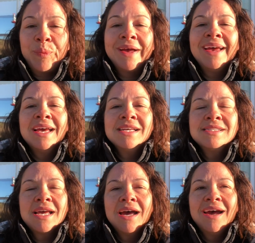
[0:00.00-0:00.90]

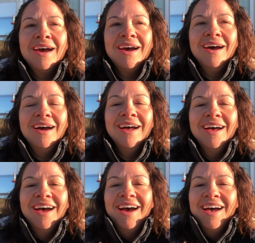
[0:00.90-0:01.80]
but
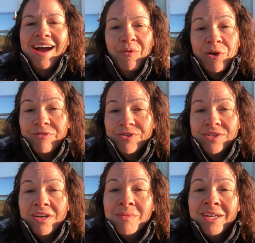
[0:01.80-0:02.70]
I worked for
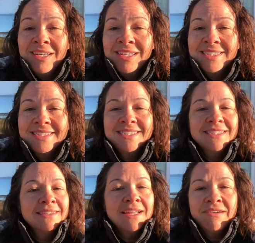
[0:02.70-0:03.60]
Starbucks,
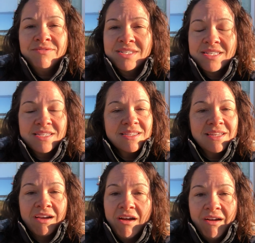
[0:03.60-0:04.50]
loved
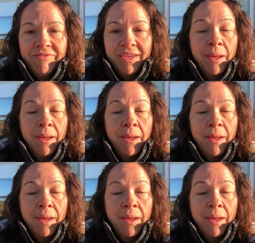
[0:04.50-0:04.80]
the coffee.